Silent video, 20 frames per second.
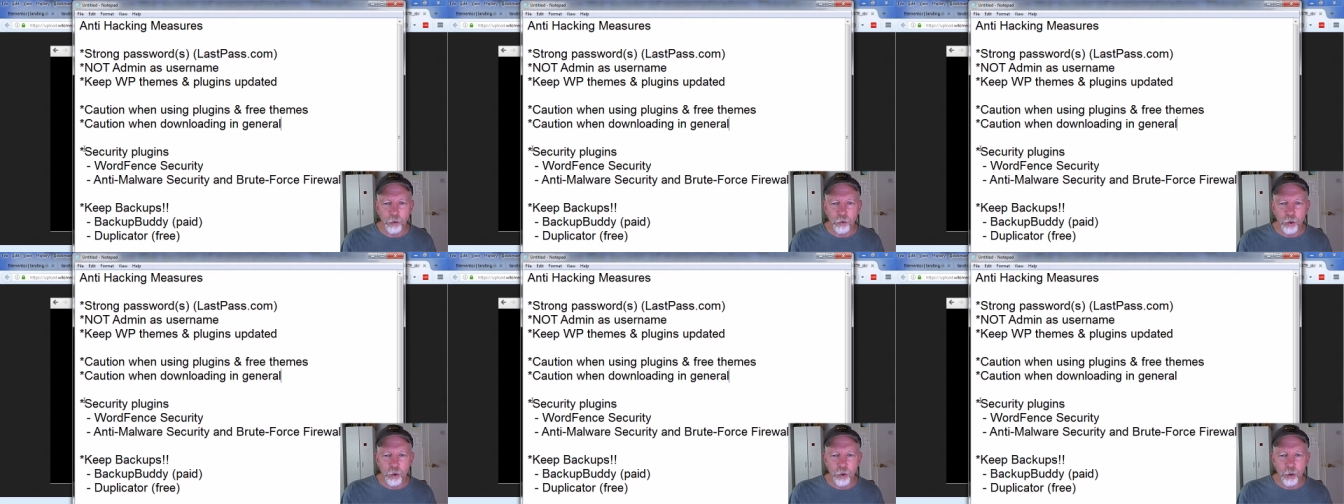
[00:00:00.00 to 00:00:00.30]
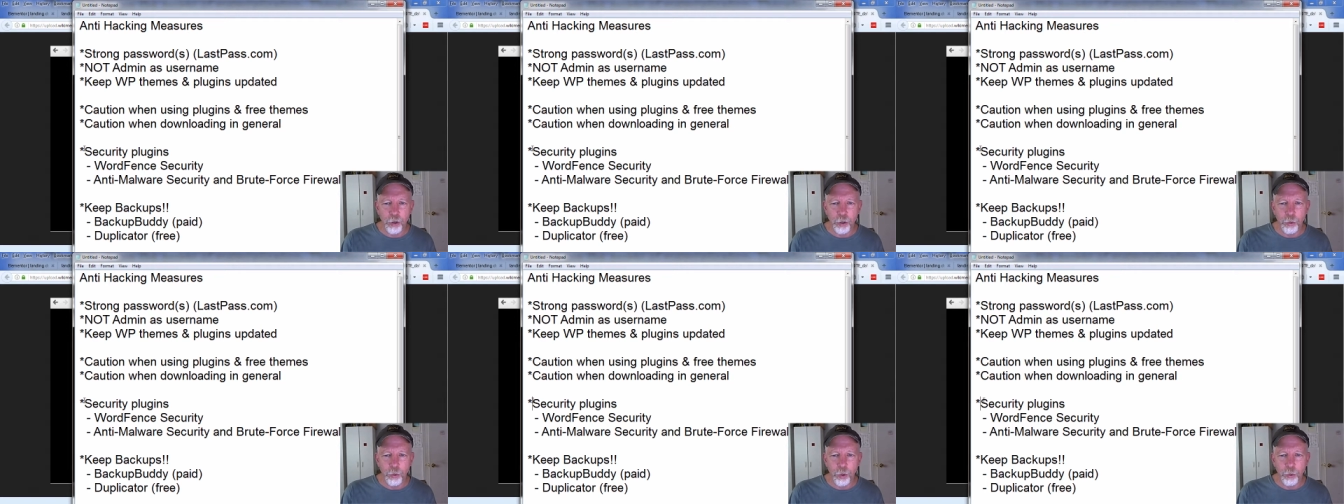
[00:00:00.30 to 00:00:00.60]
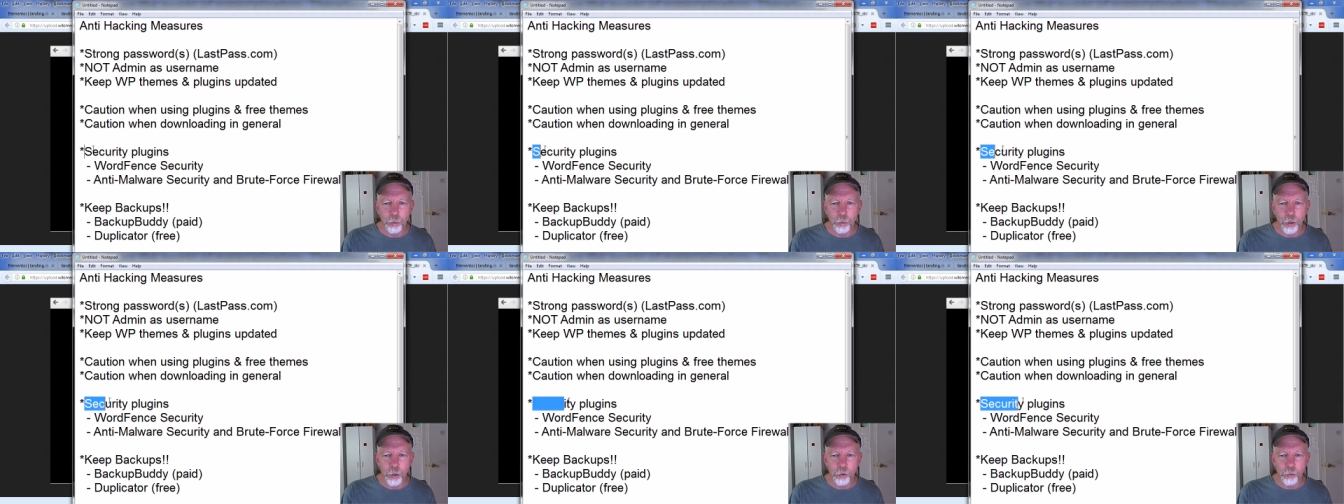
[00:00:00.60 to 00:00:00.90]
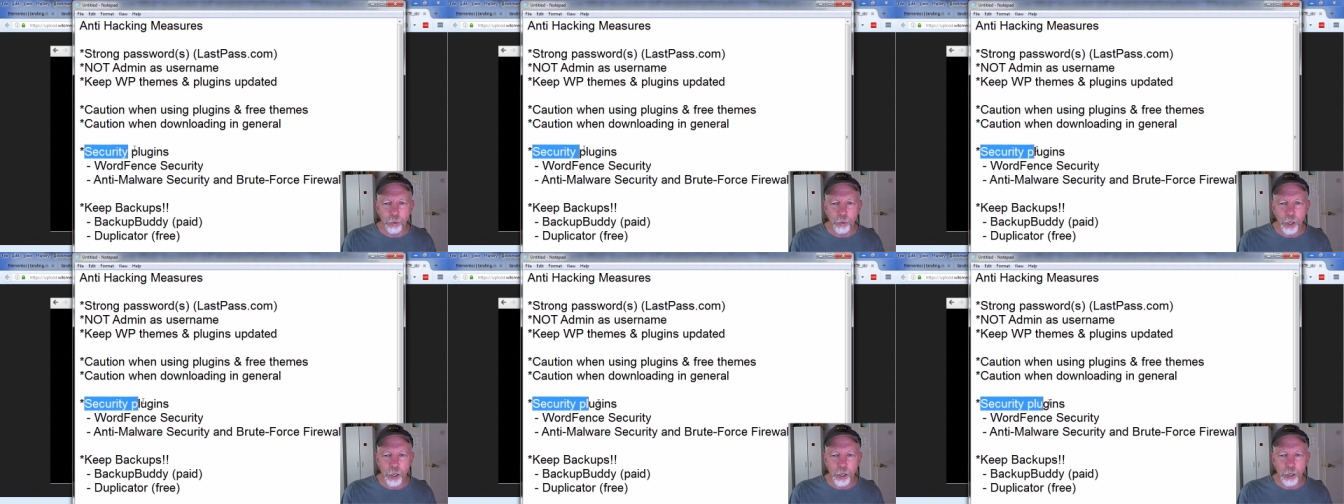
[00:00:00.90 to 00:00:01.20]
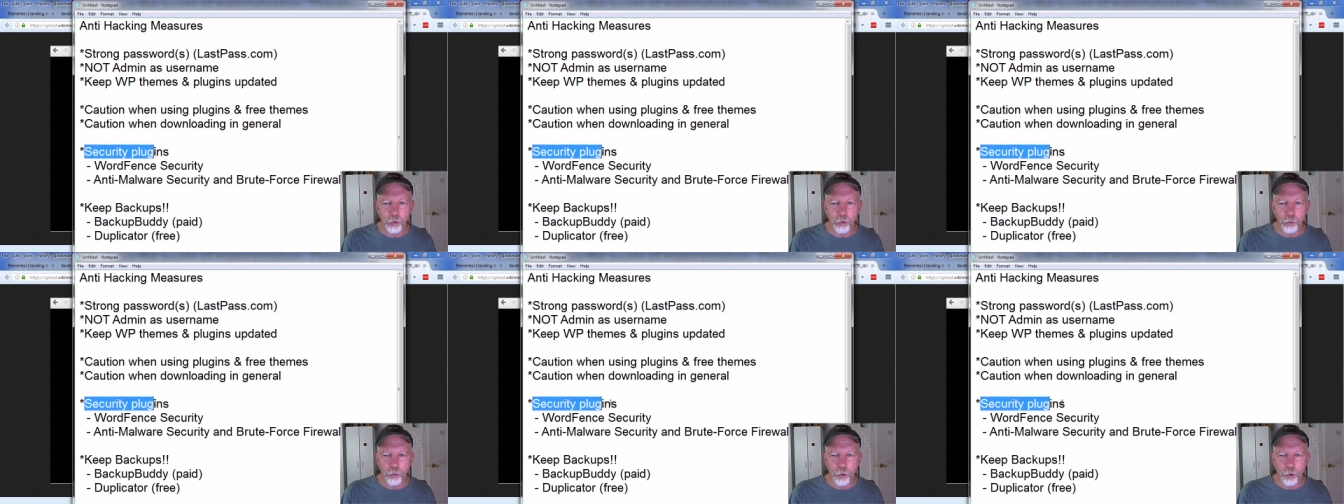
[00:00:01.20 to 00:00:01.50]
plugins, security
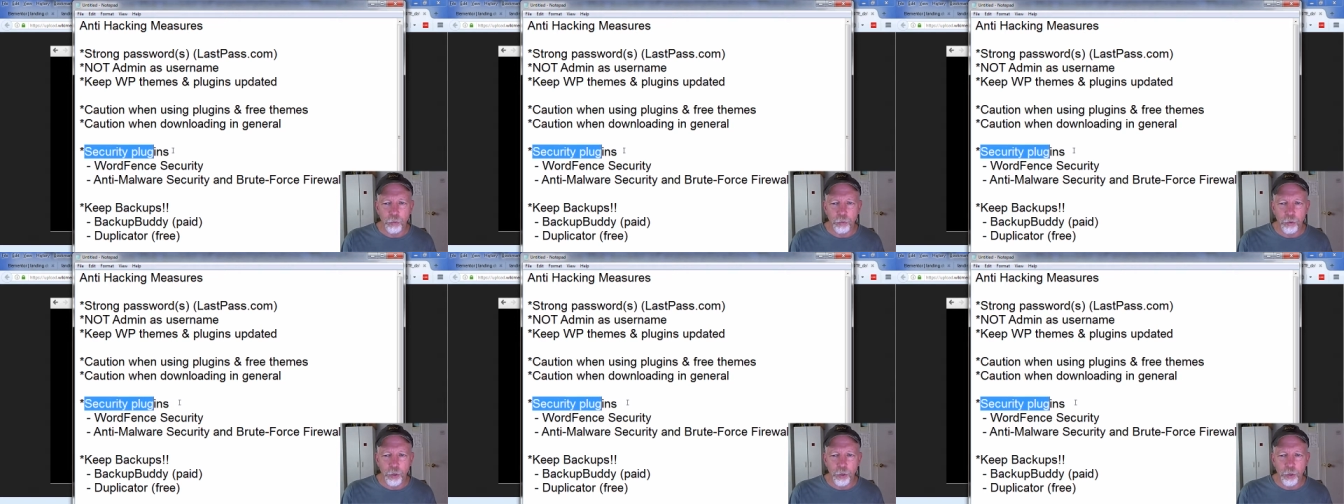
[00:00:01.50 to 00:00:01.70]
WordPress plugins,